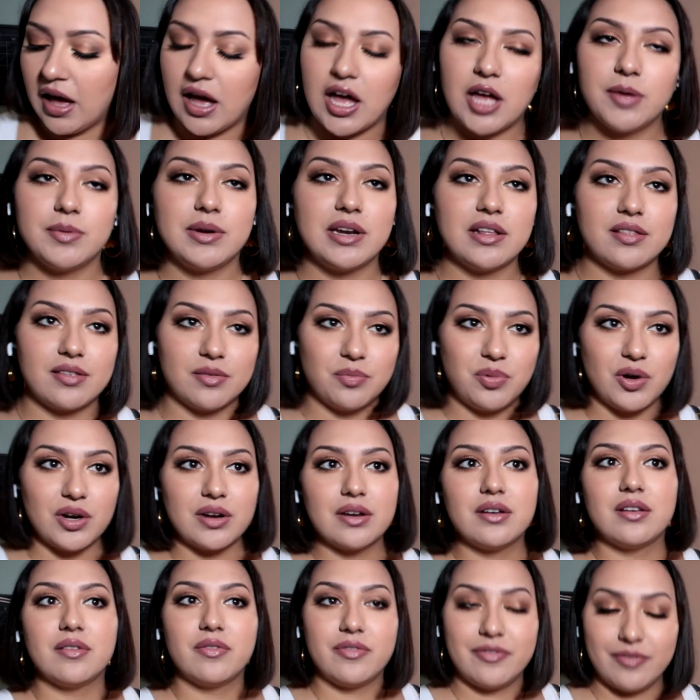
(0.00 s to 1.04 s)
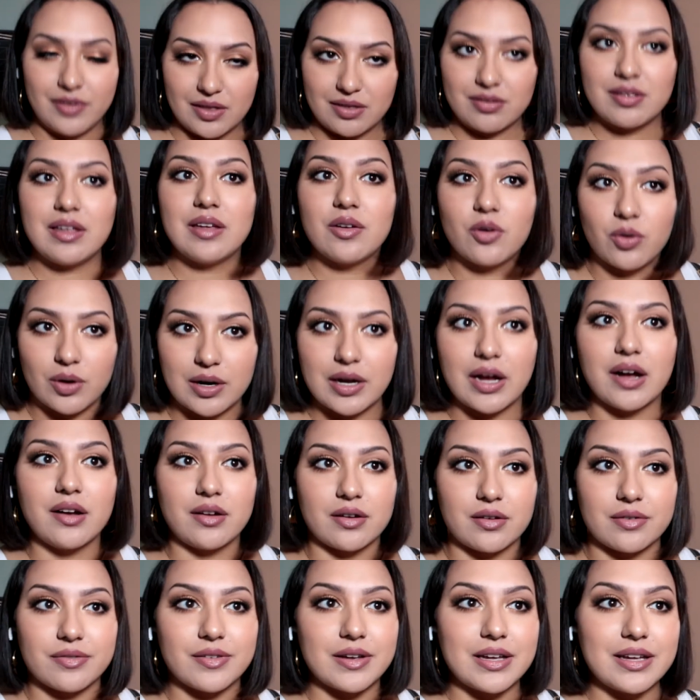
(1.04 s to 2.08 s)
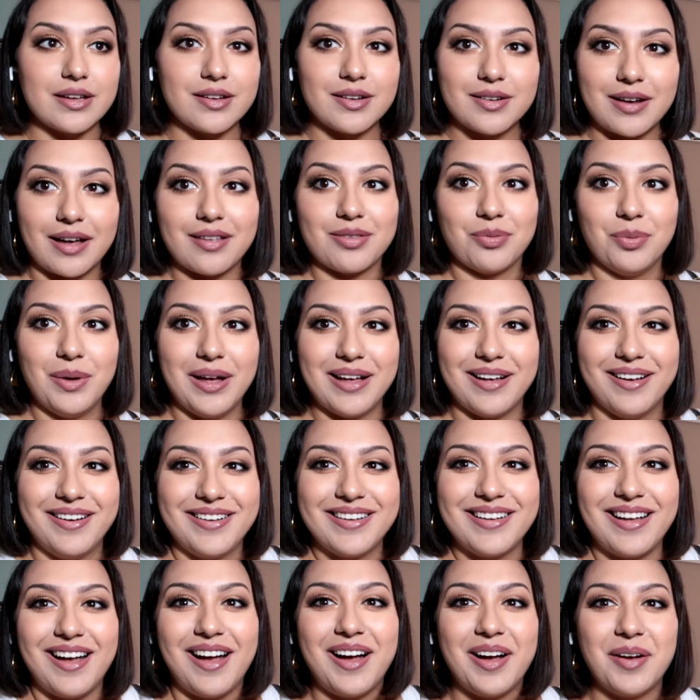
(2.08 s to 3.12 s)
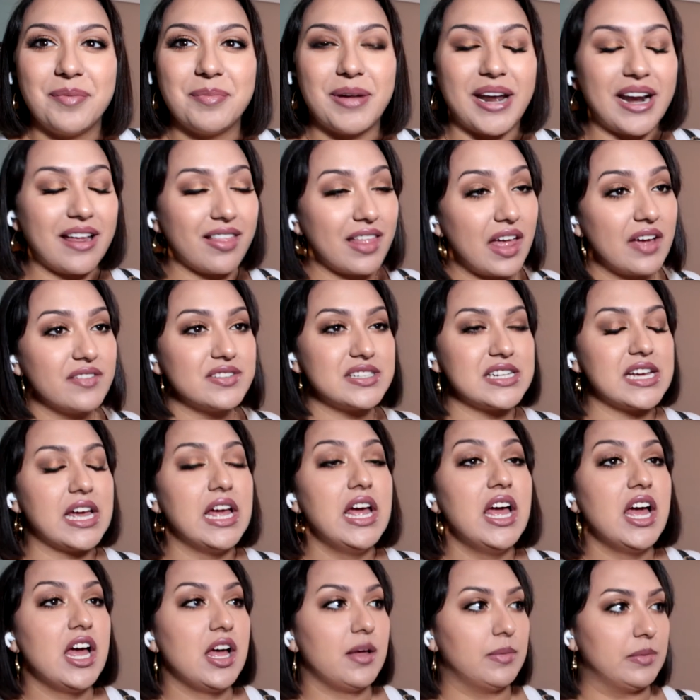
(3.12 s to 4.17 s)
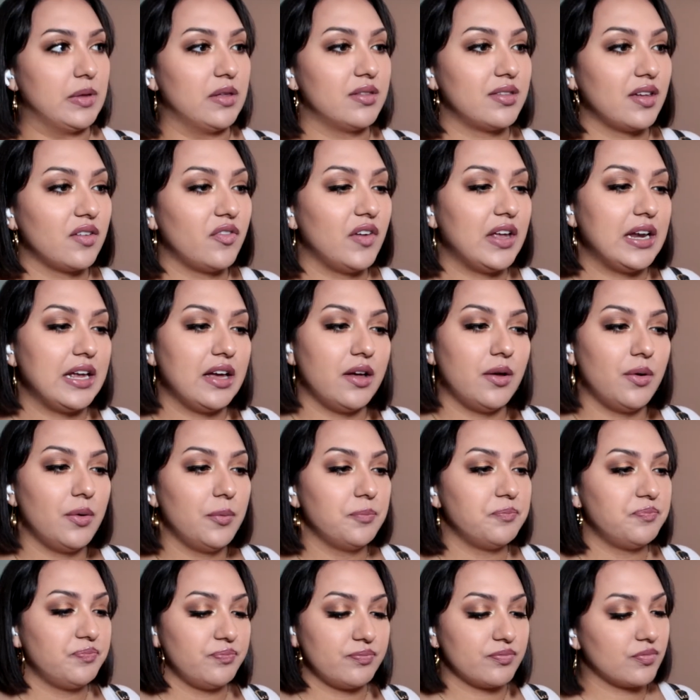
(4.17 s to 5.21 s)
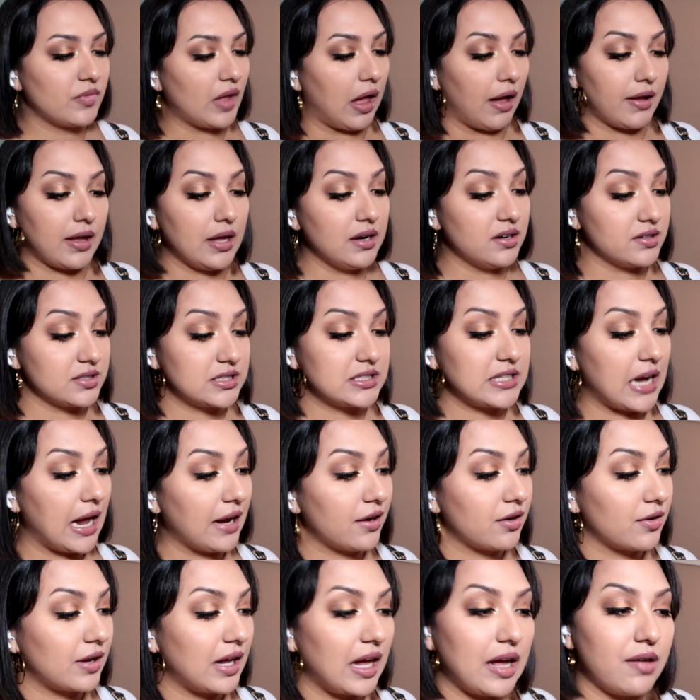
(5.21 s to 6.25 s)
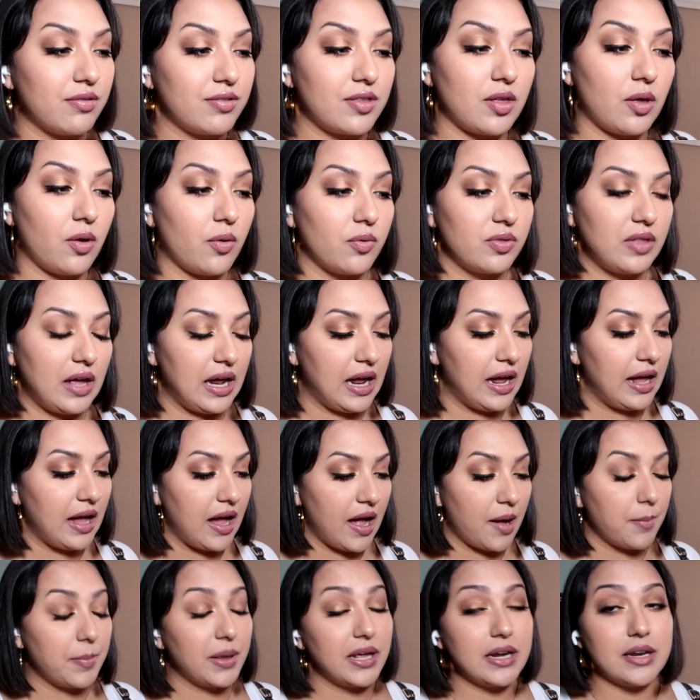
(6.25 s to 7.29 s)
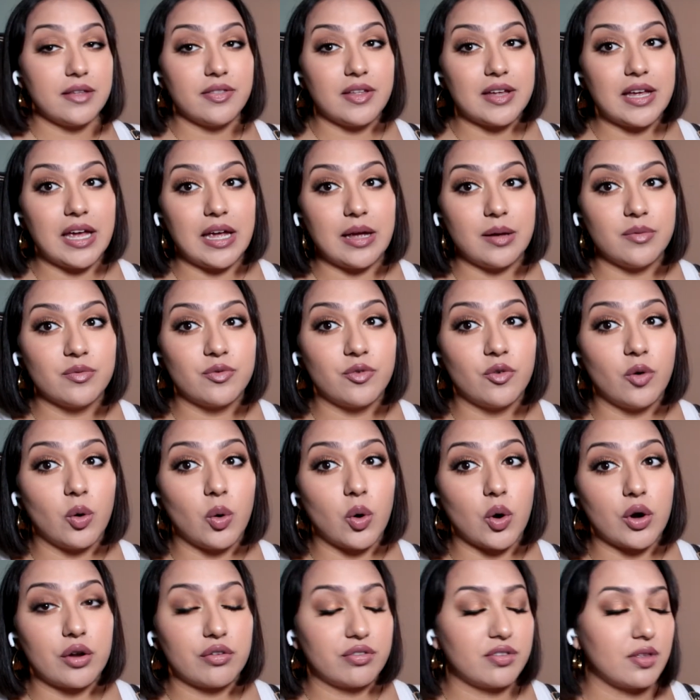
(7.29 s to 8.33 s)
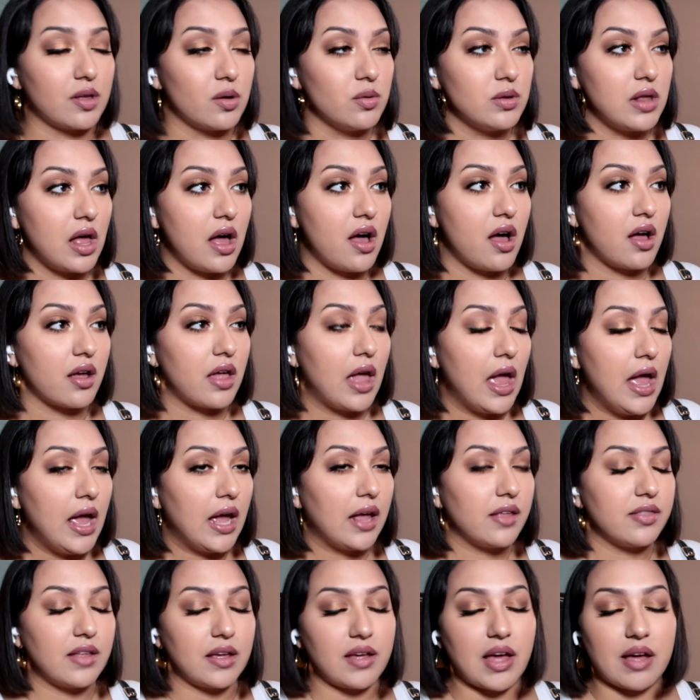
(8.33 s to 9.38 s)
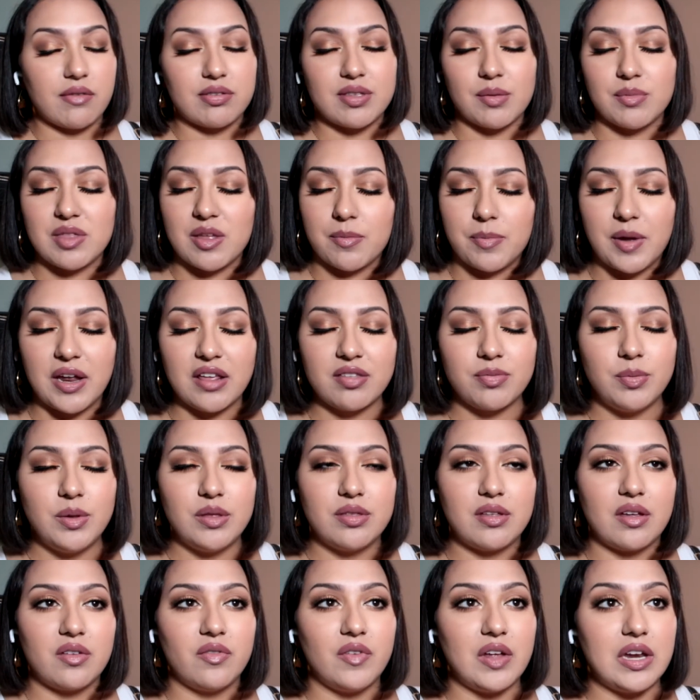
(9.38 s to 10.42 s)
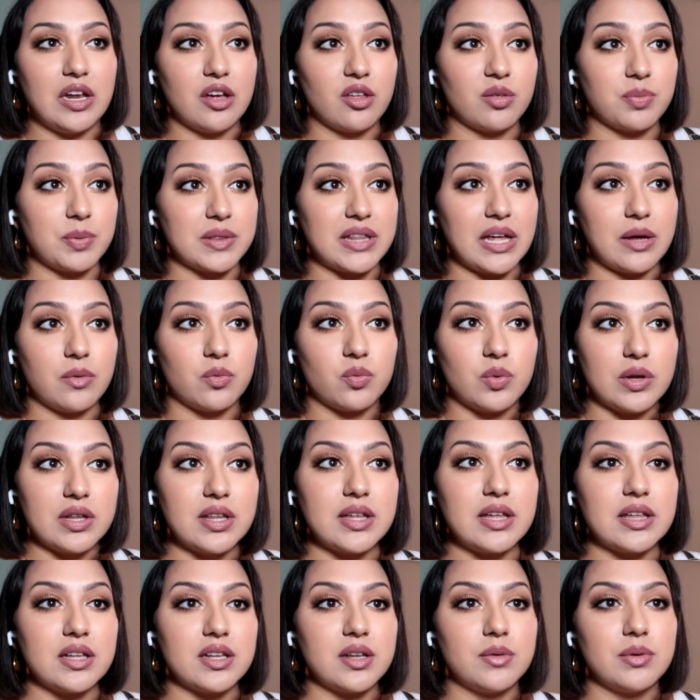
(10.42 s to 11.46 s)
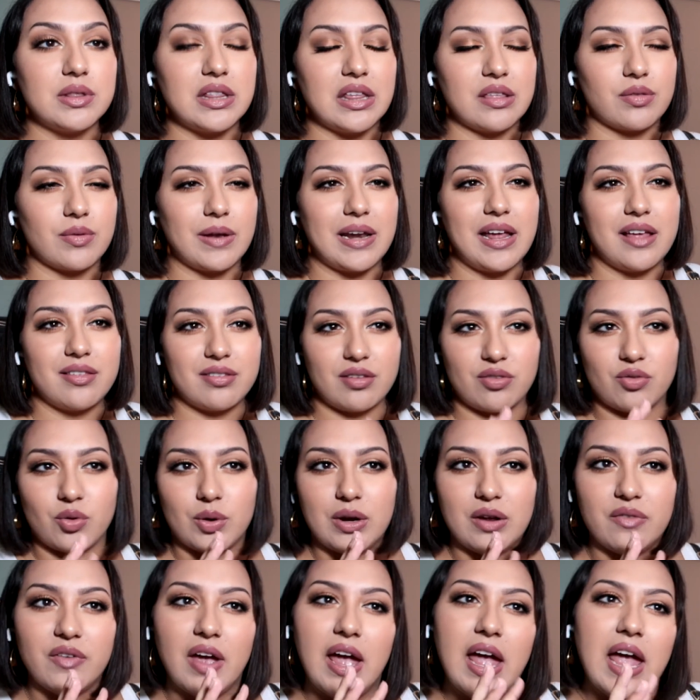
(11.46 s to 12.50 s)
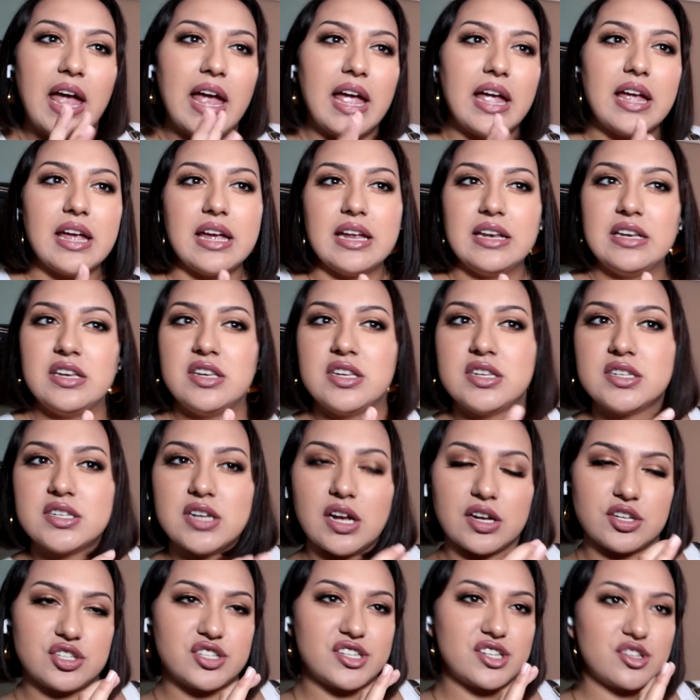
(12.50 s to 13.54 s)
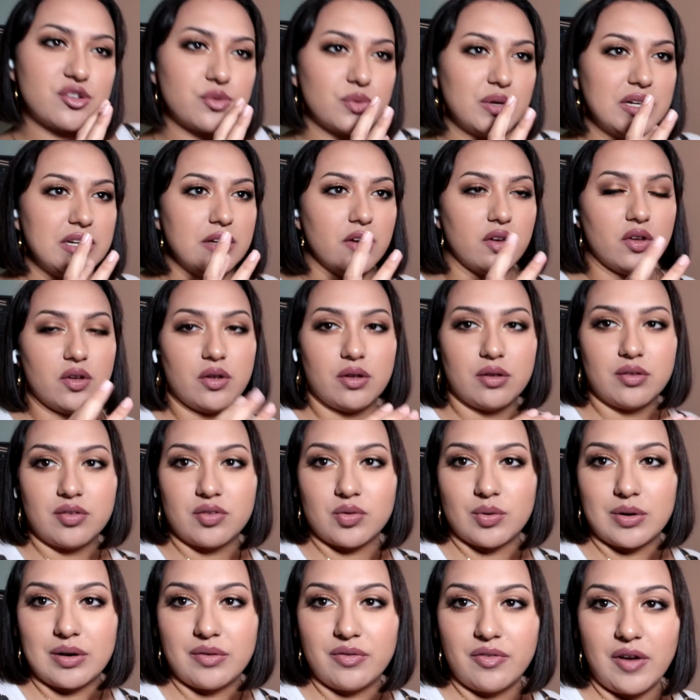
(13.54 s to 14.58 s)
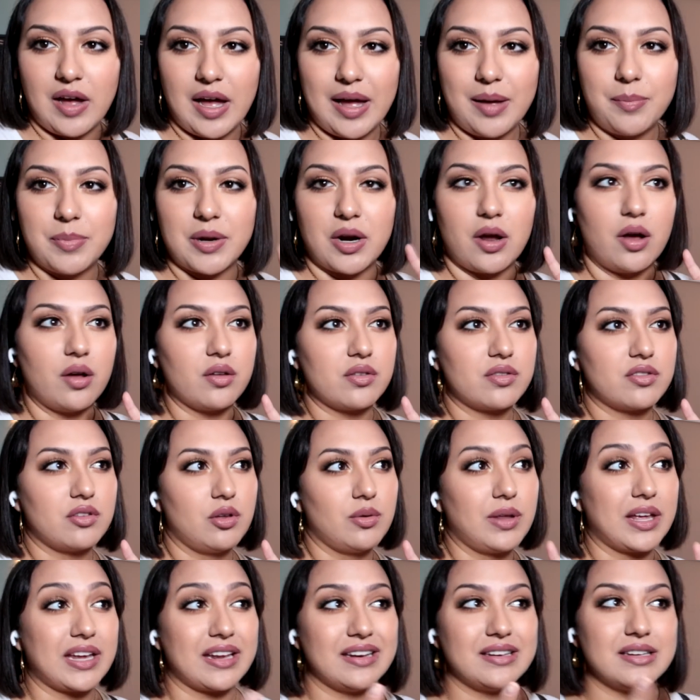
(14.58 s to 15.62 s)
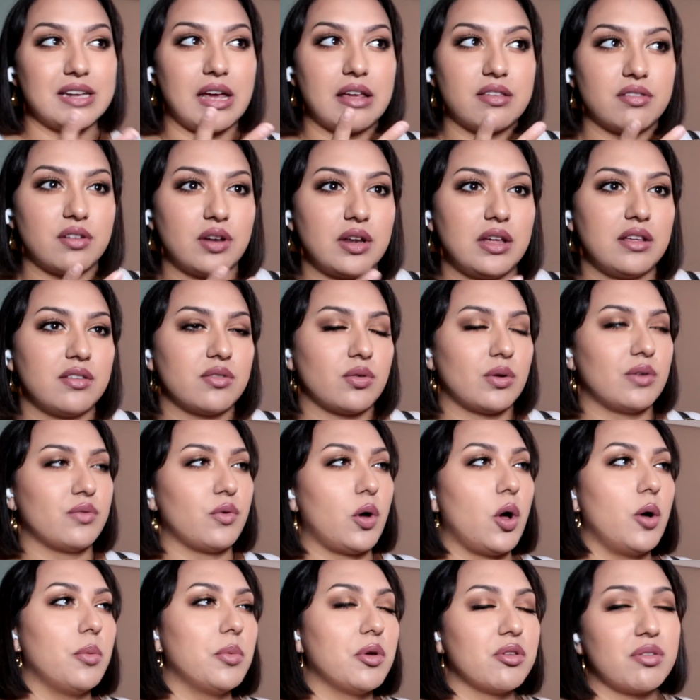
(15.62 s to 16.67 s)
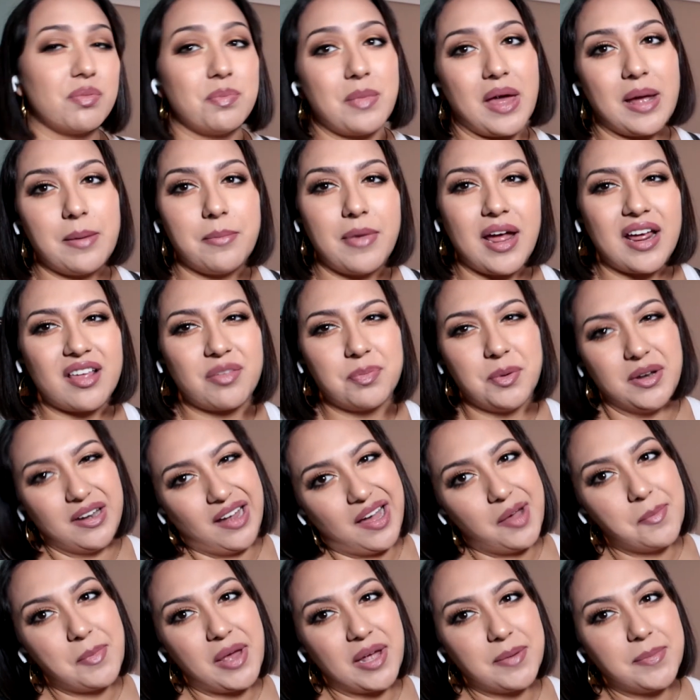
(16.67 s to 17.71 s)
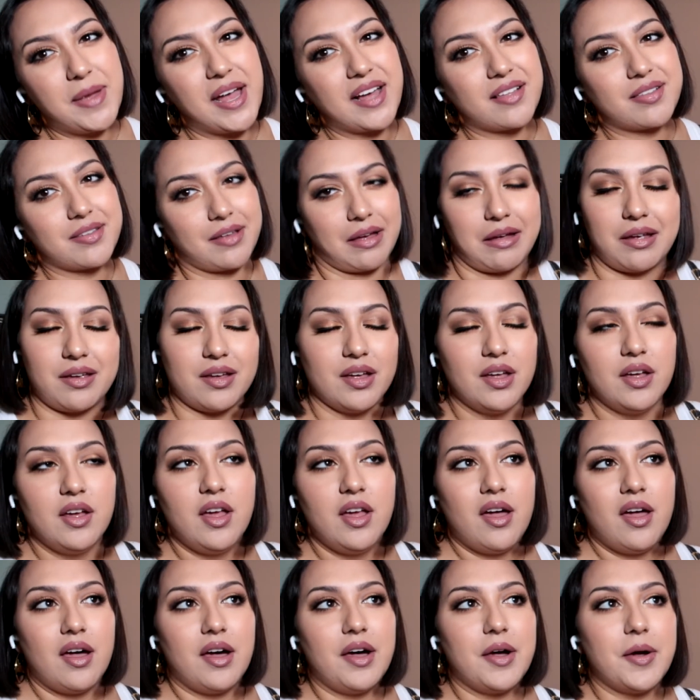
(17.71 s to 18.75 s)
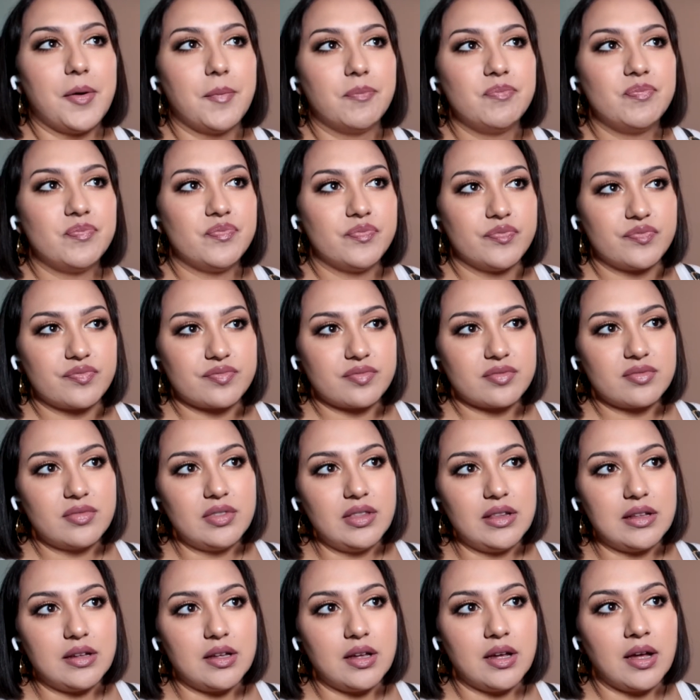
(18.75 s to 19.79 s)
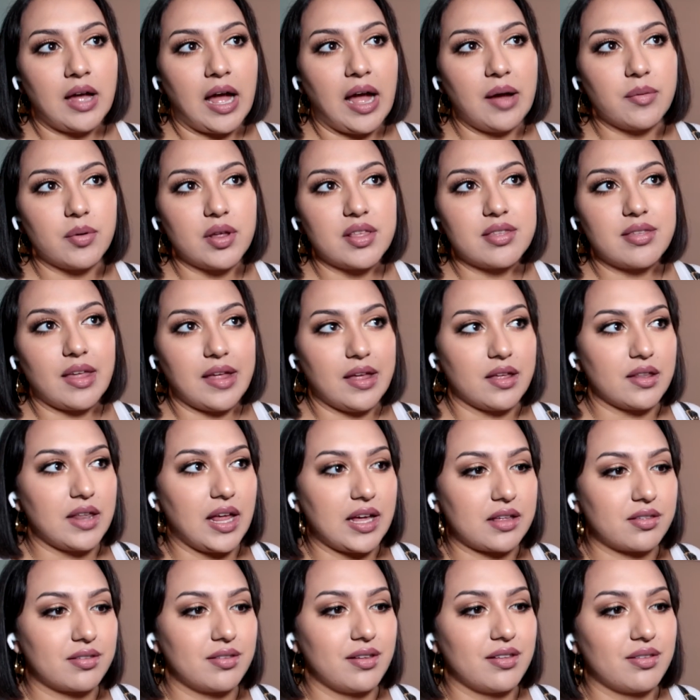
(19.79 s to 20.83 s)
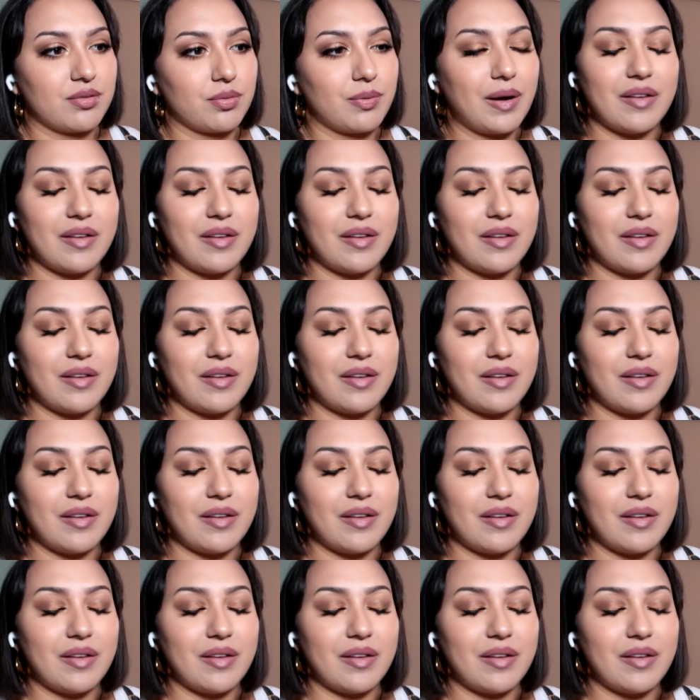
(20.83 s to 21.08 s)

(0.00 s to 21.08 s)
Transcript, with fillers: Um, and it's important to see choreography as well, um, but I loved it. Music video, again it's Tiger Cave so they have been in the game for so long and they have some of the best music videos but they really kill it with this one it has a sort of industrial sort of vibe but also like a deserty sort of almost Mad Max but not Mad Max like um I would say Alexa's